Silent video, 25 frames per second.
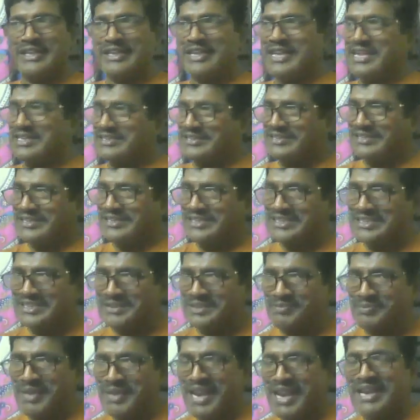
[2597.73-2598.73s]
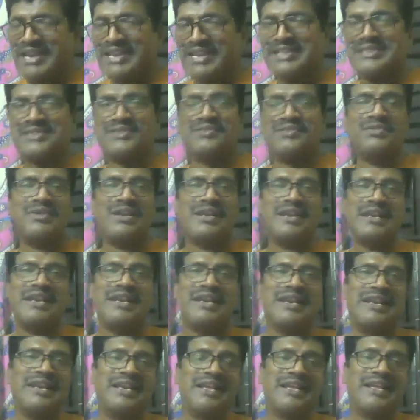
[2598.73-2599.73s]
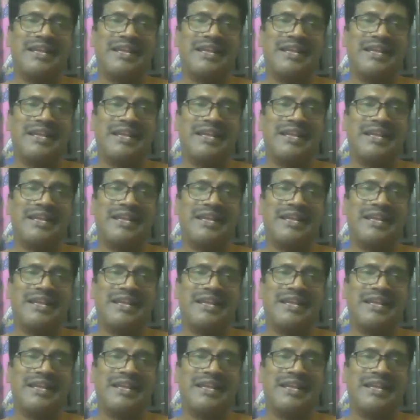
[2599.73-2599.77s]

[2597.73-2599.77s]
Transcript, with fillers: yes, this man is very,